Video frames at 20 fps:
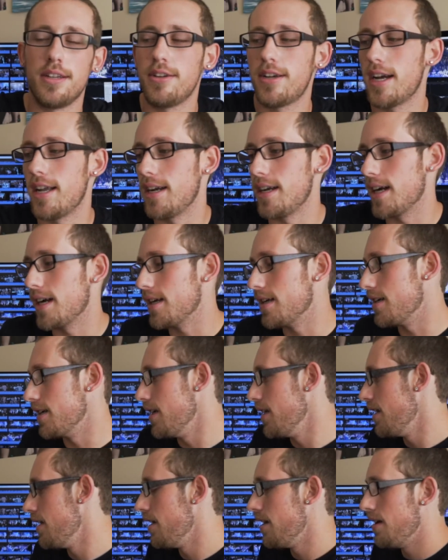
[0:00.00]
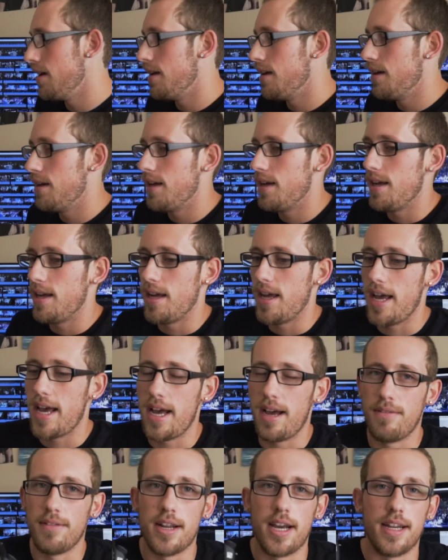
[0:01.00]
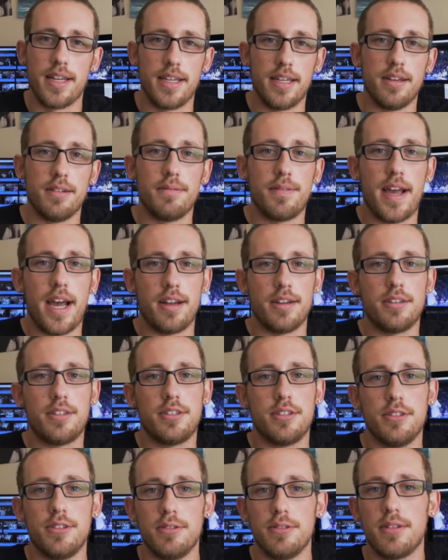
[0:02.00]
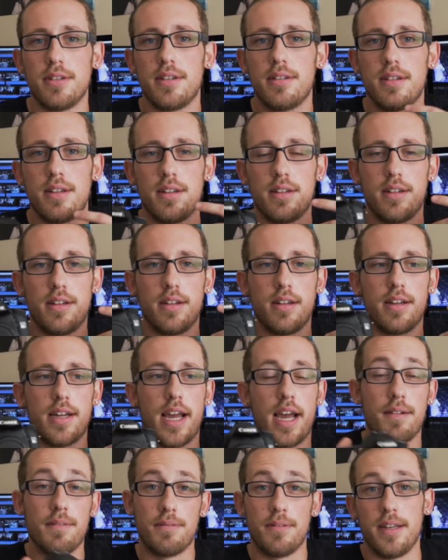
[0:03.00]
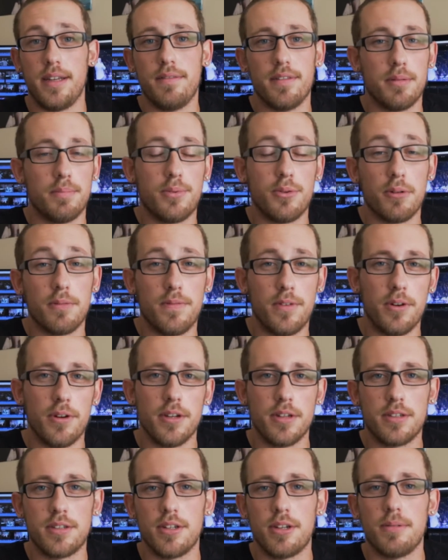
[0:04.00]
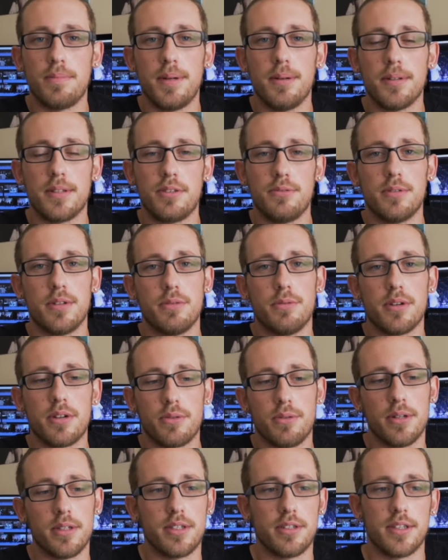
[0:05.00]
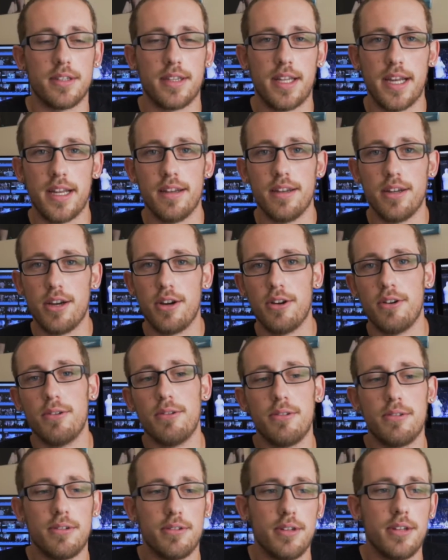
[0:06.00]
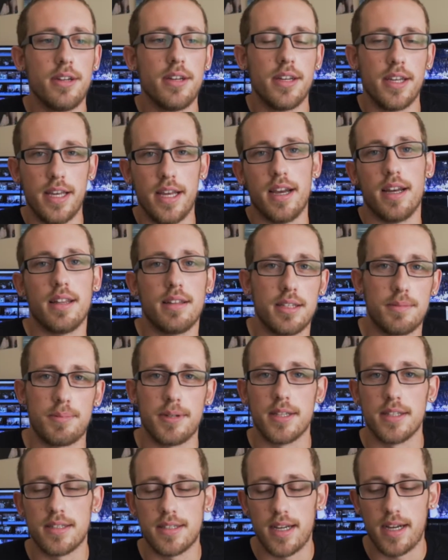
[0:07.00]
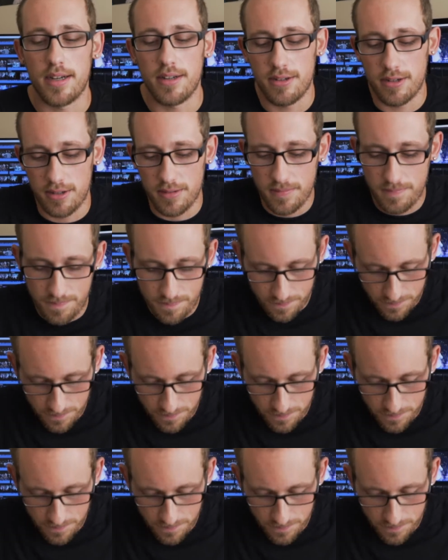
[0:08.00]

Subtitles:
You kind of gotta have an idea of how to shoot, have even a portfolio to show the people that you want to work with so that they know, yeah, let's bring this guy on.